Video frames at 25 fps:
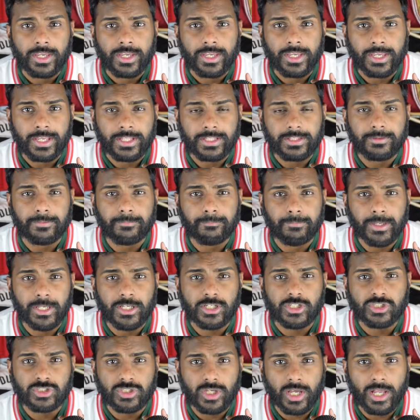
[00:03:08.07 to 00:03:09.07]
hit
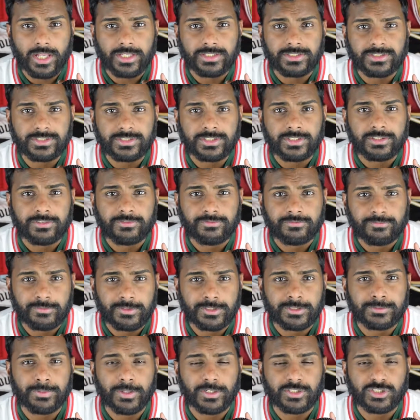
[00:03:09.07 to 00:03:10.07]
big shots,
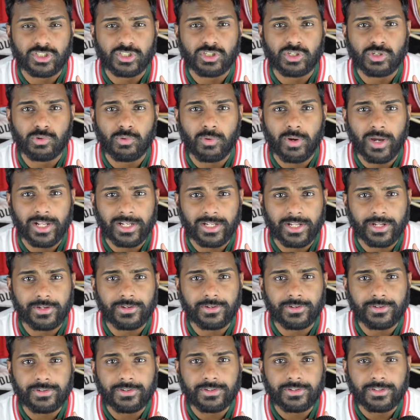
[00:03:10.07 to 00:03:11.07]
especially Kawhi
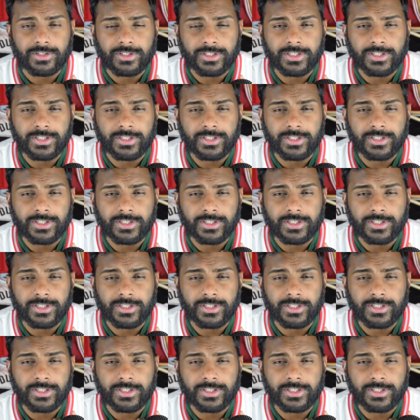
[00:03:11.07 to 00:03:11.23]
Leonard.